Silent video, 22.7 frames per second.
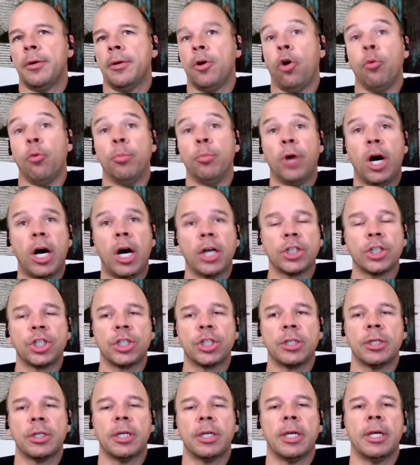Or Bosch
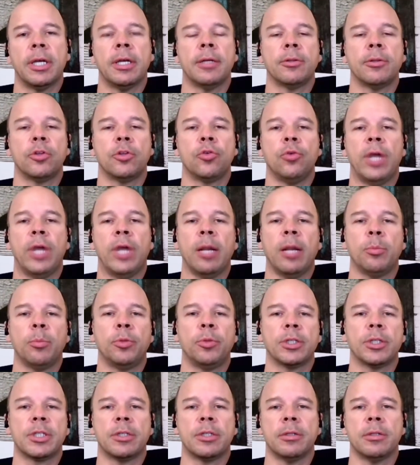to help
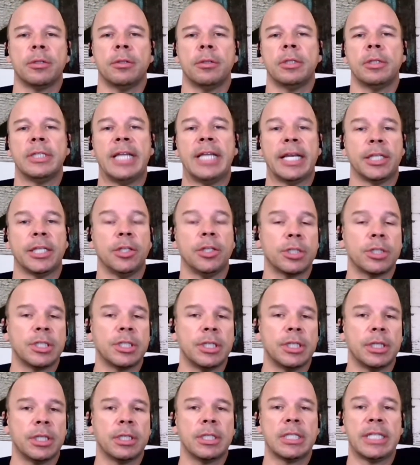us on
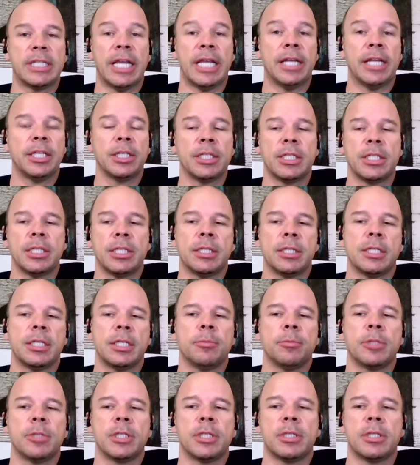diagnostic scanning systems,